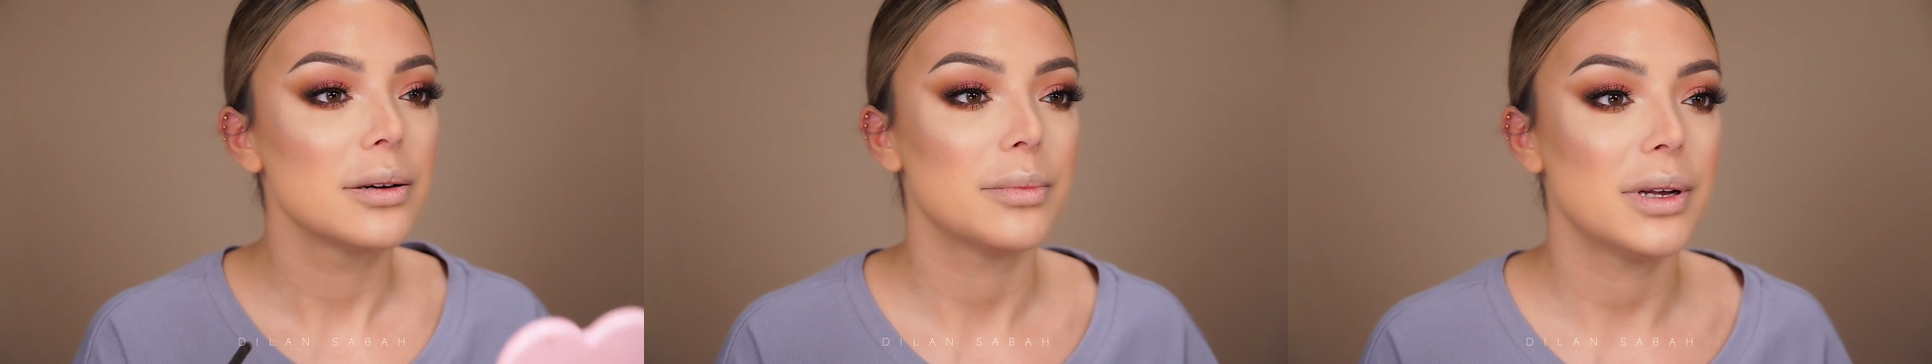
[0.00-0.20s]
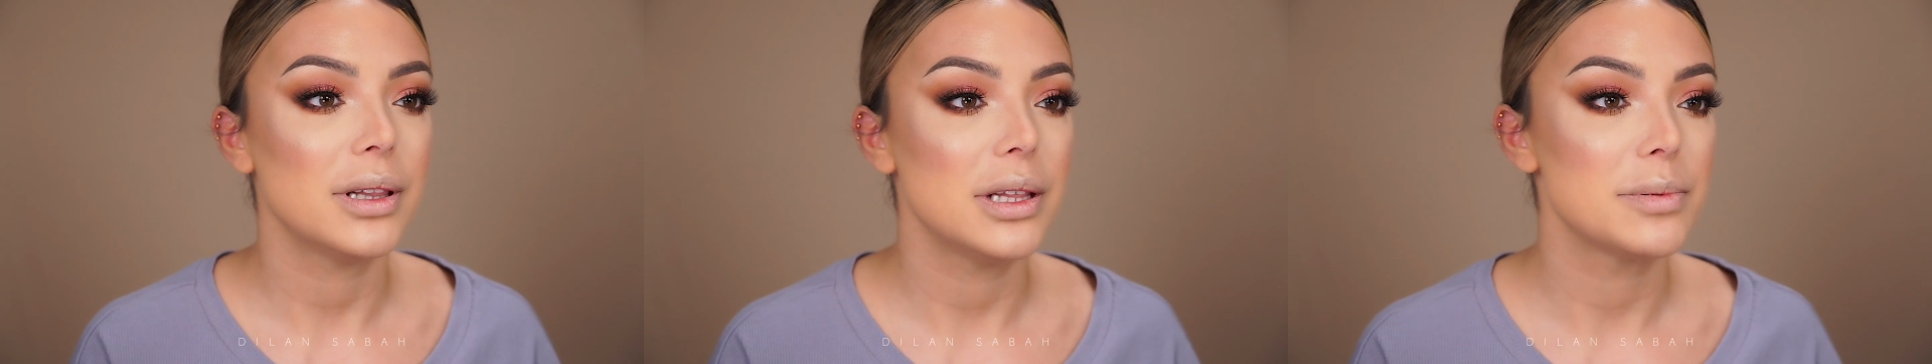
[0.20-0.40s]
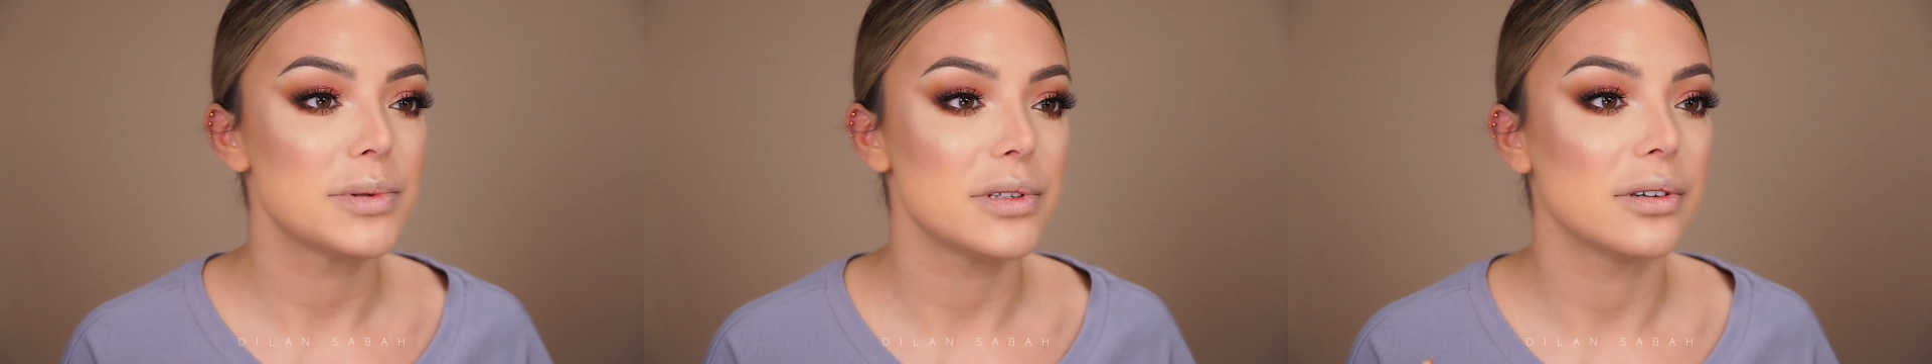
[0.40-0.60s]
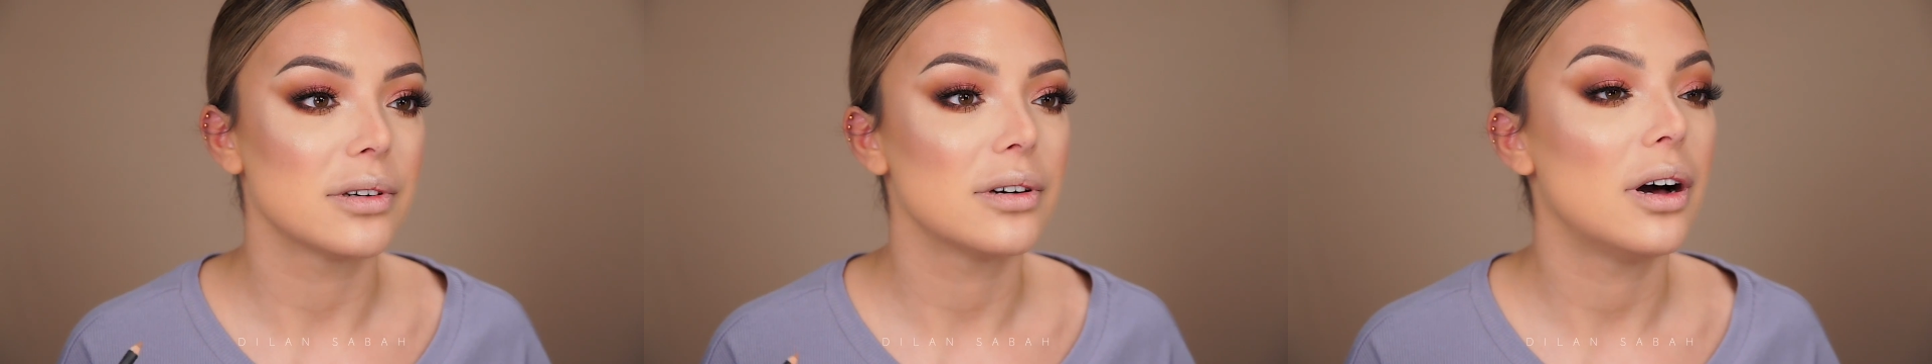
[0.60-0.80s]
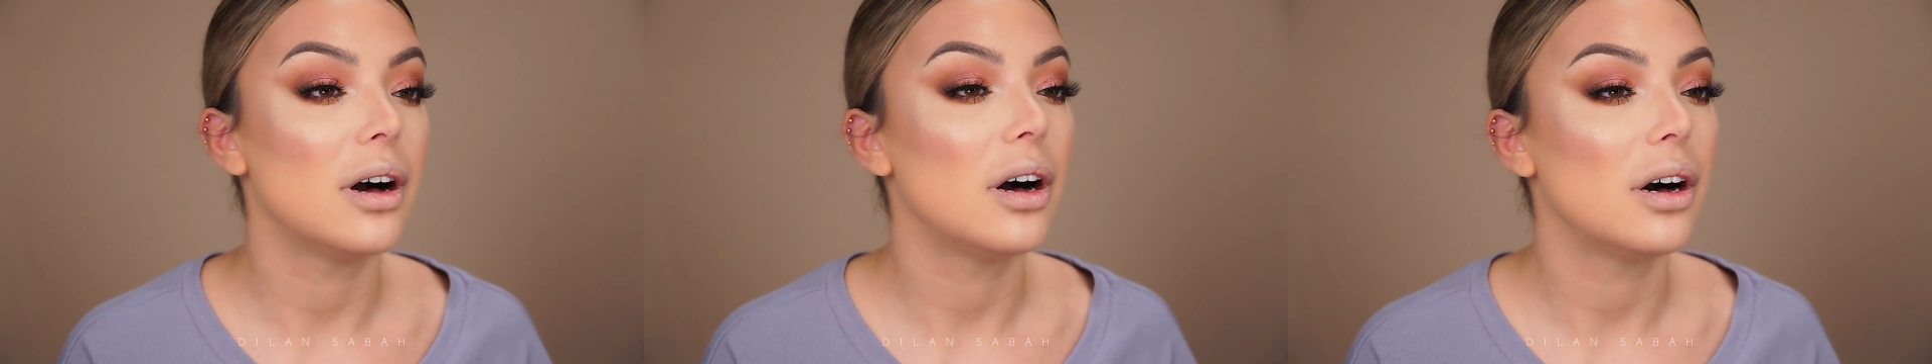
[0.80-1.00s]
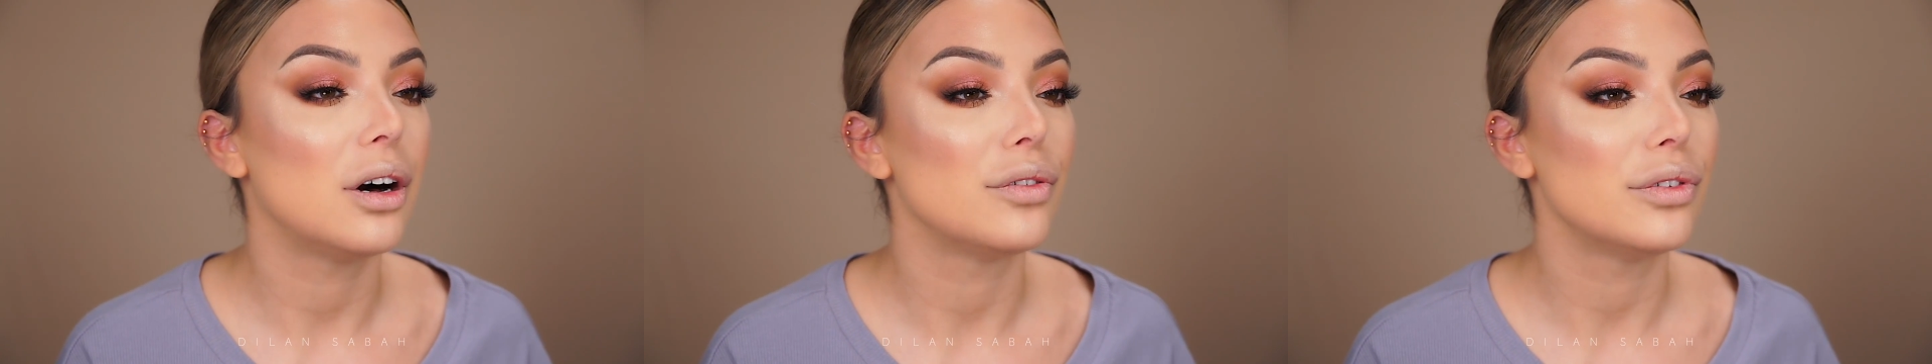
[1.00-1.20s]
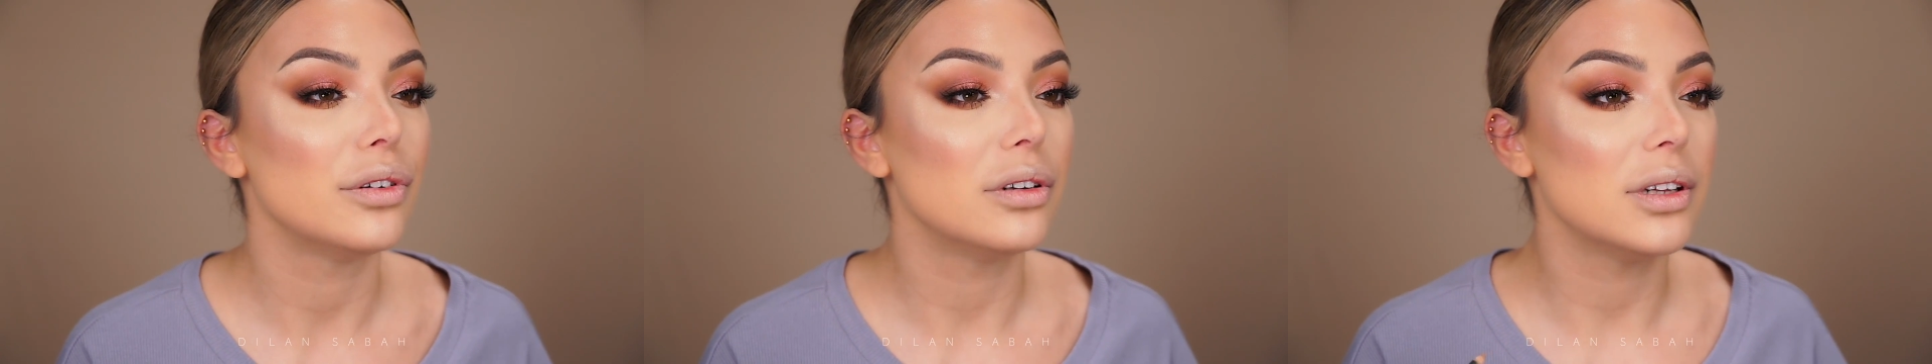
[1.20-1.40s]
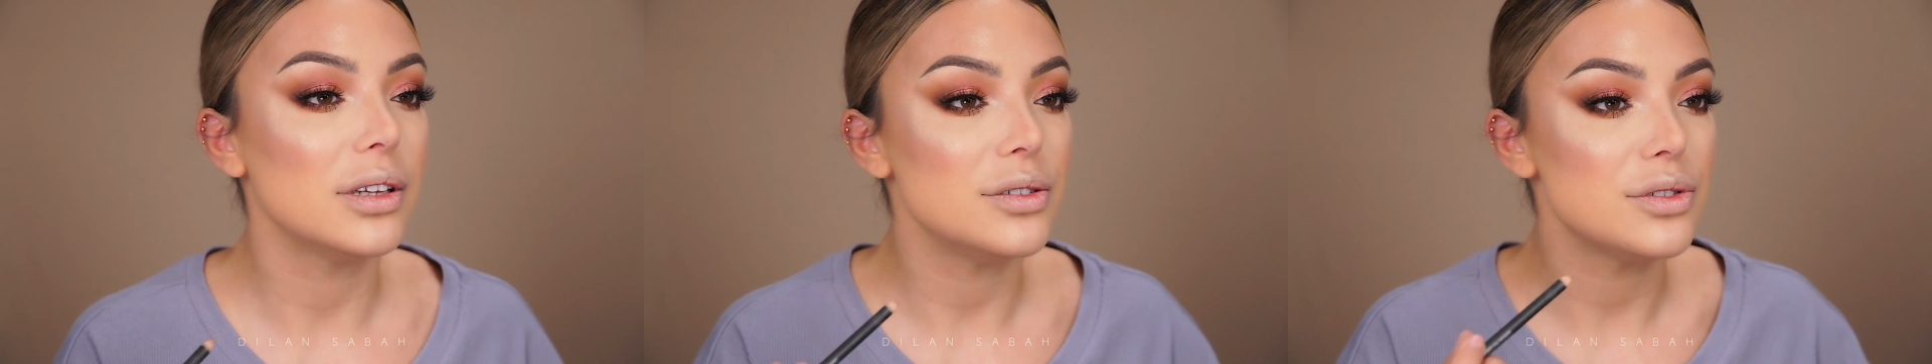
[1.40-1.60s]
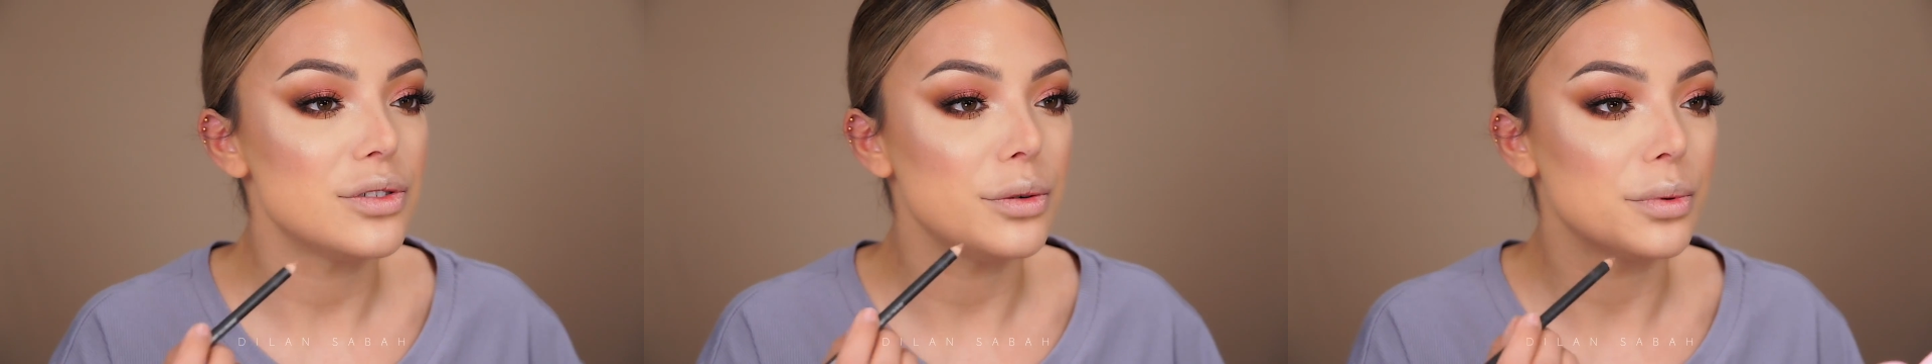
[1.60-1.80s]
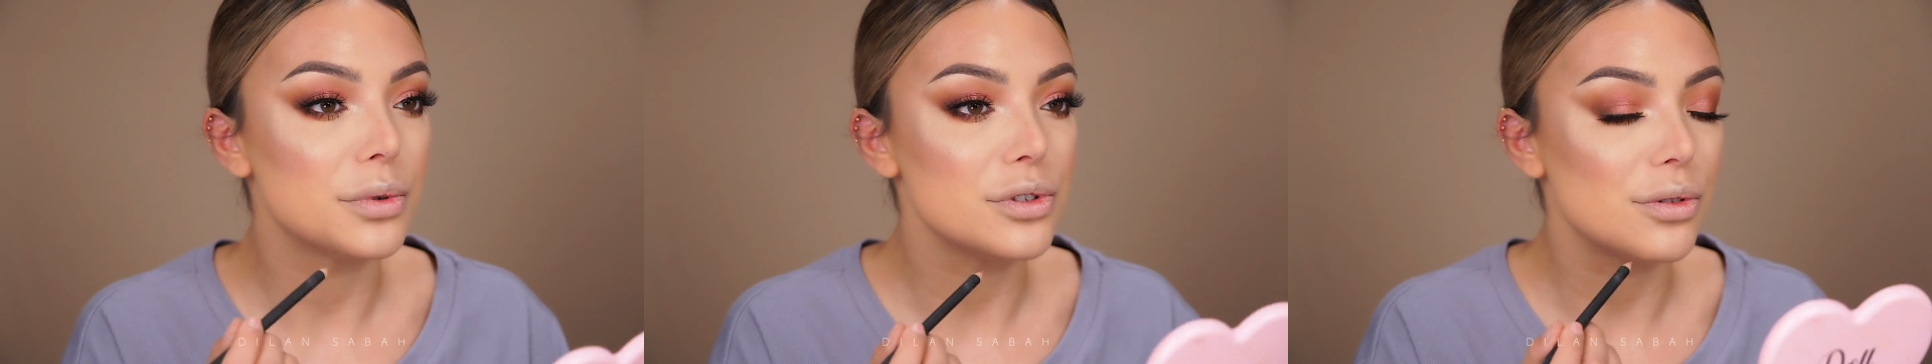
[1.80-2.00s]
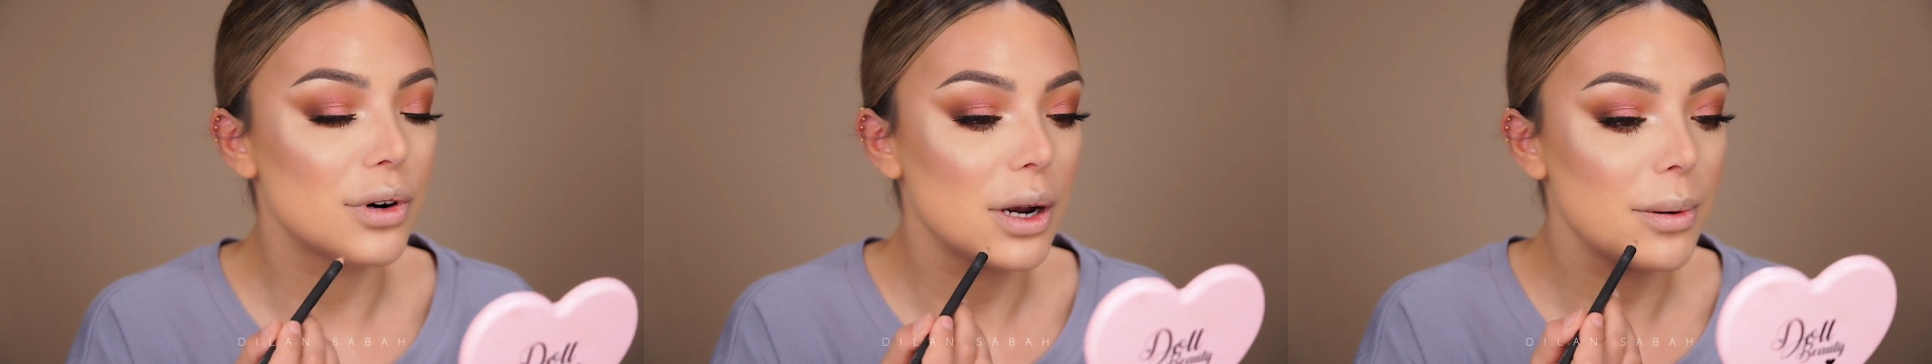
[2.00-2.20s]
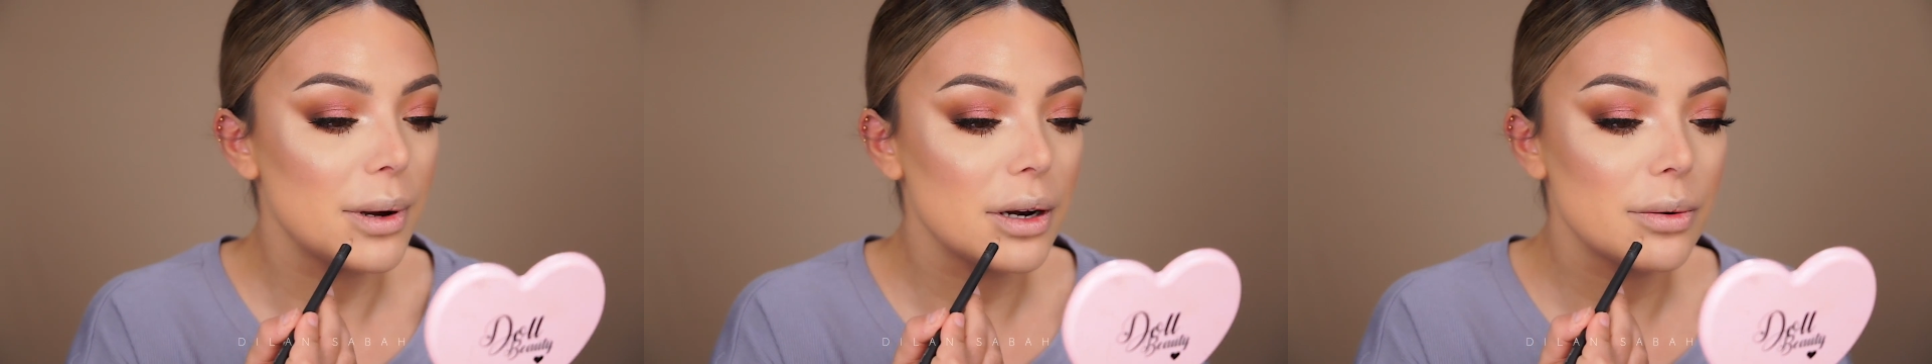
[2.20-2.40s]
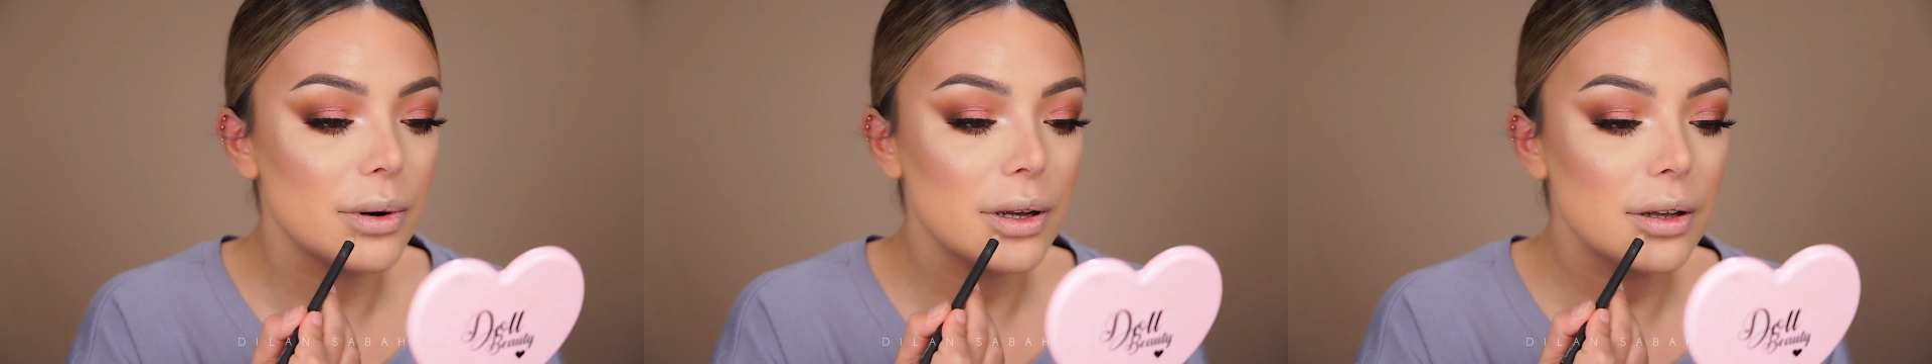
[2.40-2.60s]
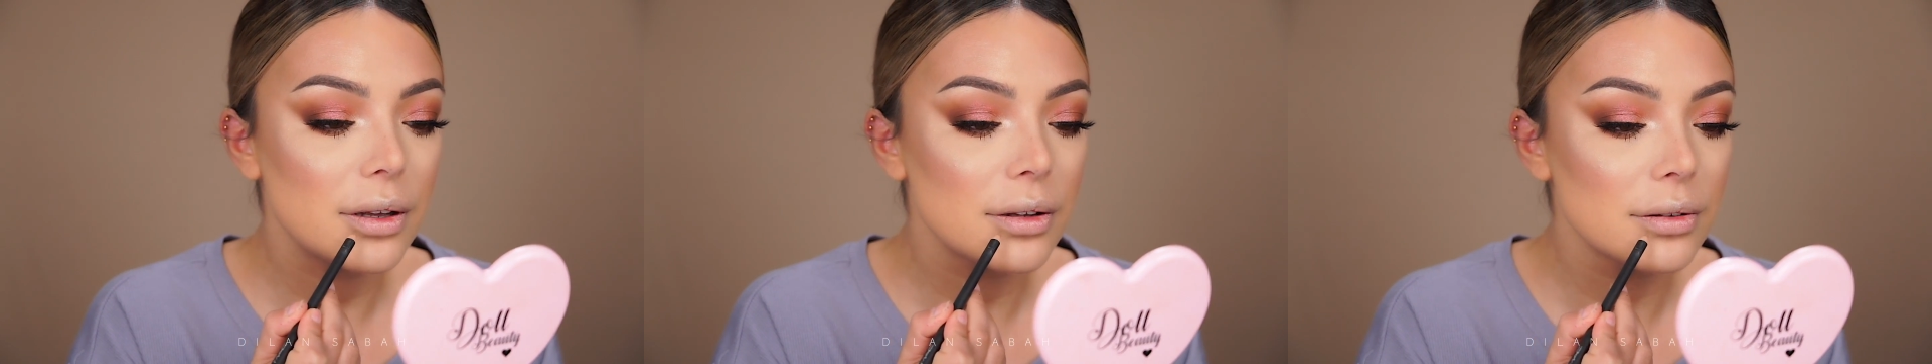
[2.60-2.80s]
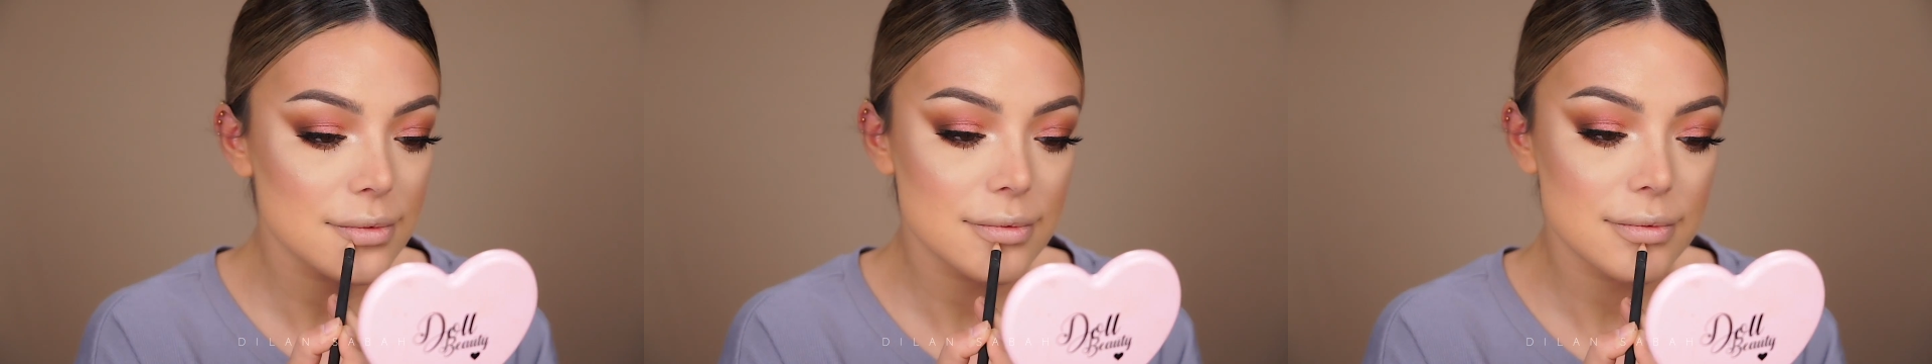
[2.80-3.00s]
My lips look awful and super dry, by the way.